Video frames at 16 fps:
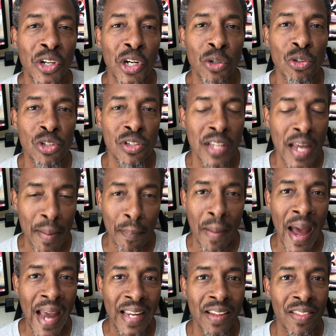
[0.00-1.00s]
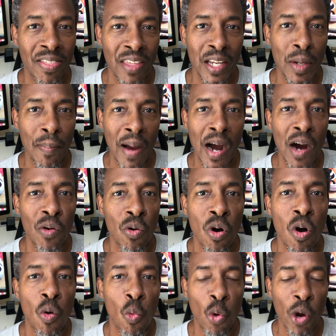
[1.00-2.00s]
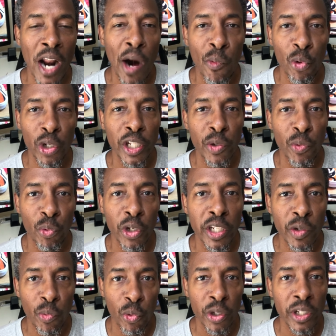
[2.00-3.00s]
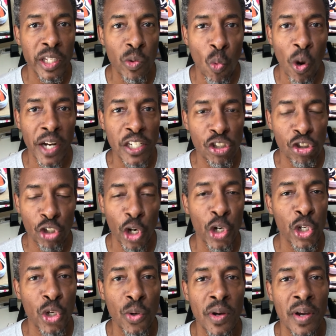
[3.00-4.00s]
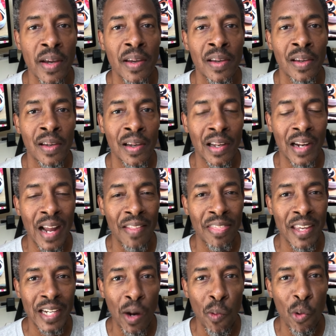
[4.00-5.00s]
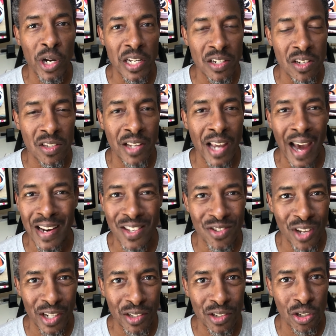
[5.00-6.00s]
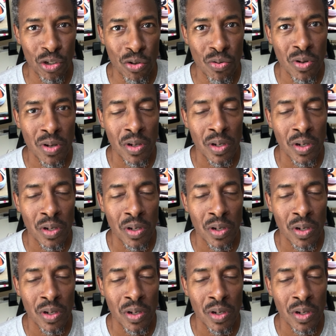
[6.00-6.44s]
step back and think about what I really, really, really want to show you, and I think I want to just kind of stick to